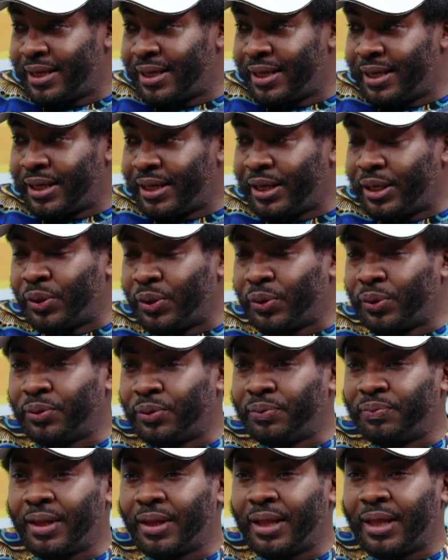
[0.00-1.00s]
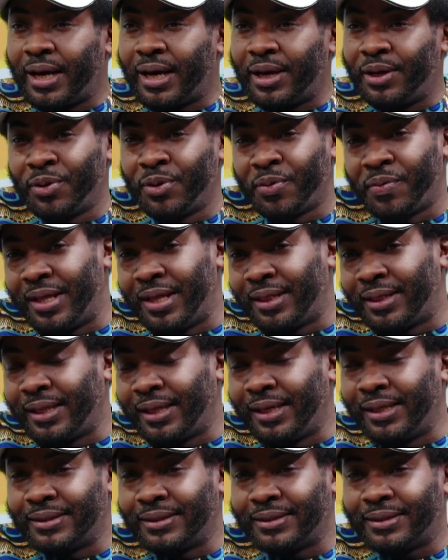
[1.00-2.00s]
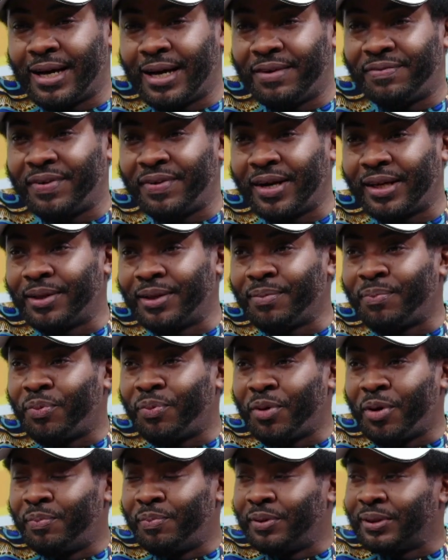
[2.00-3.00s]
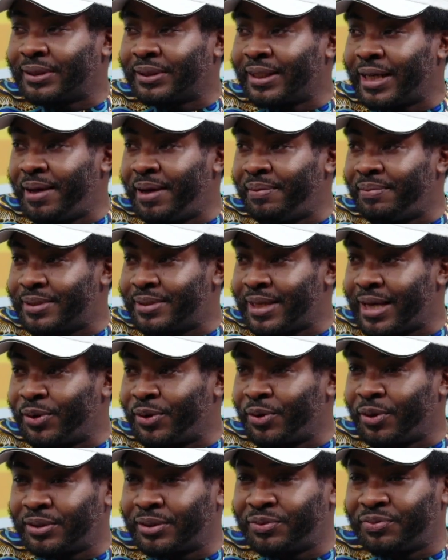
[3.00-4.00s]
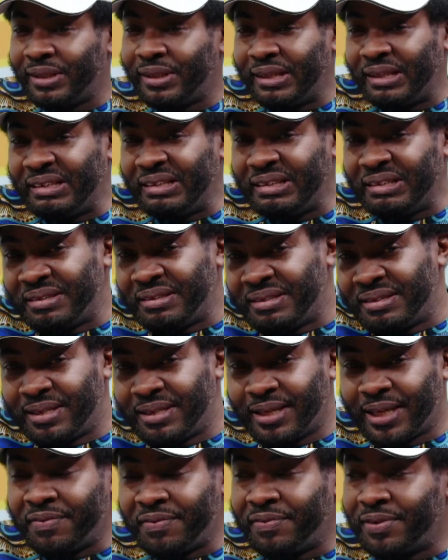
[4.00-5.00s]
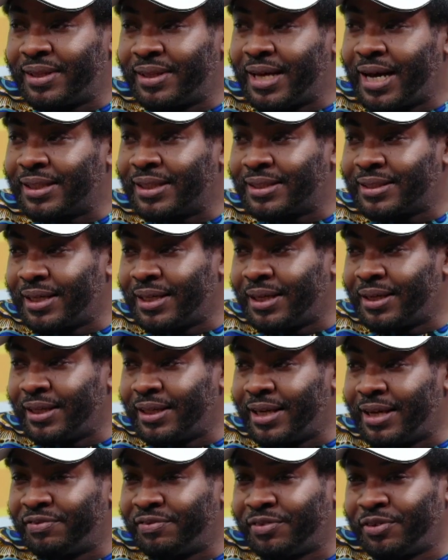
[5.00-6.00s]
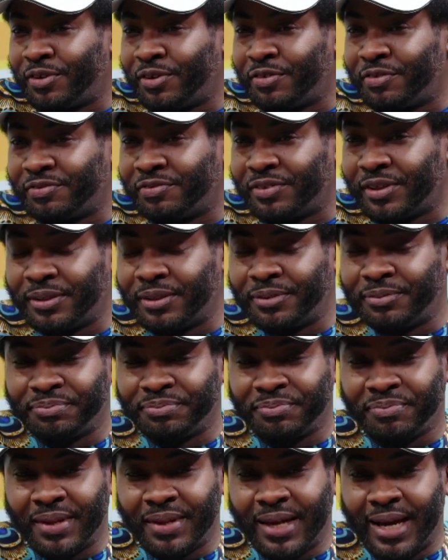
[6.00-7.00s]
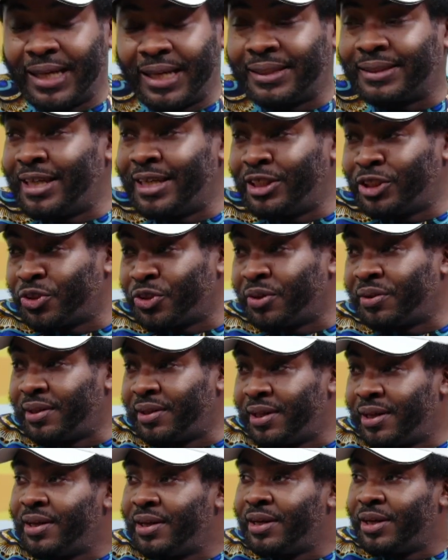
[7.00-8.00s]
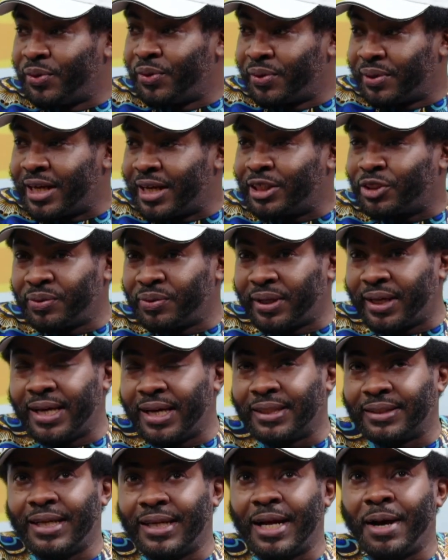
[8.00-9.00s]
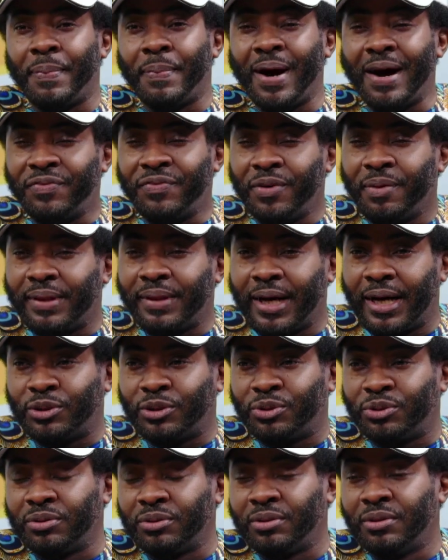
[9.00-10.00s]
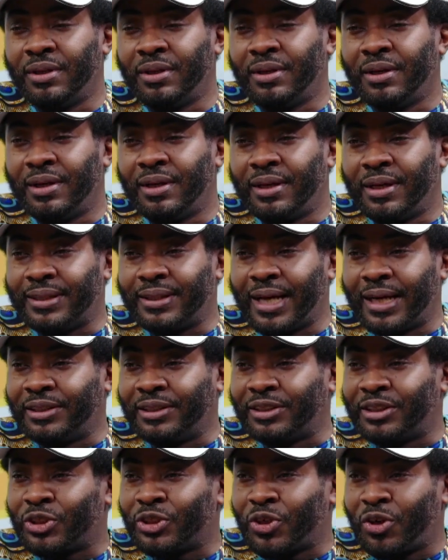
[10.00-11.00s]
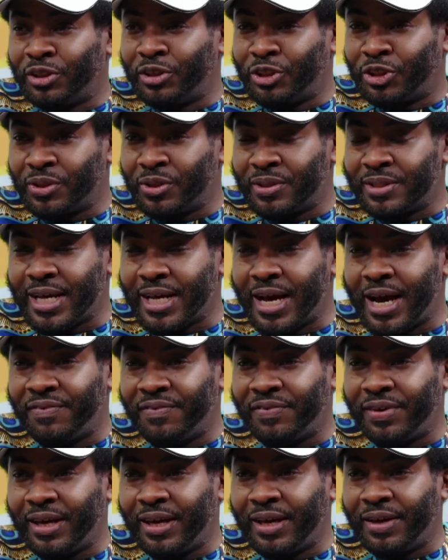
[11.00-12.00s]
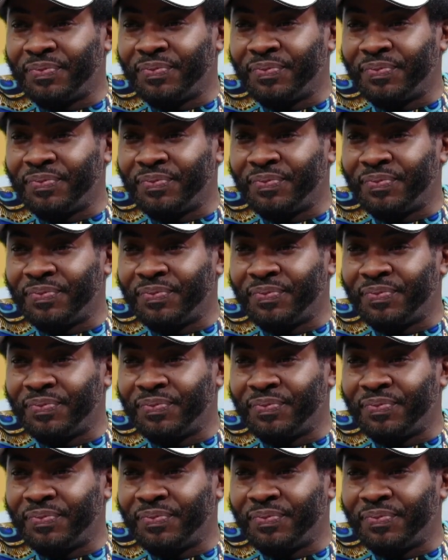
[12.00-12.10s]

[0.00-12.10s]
When things affect the poor, most times they are not really given that level of attention, they should get. And apart from that too, these are disease conditions that have a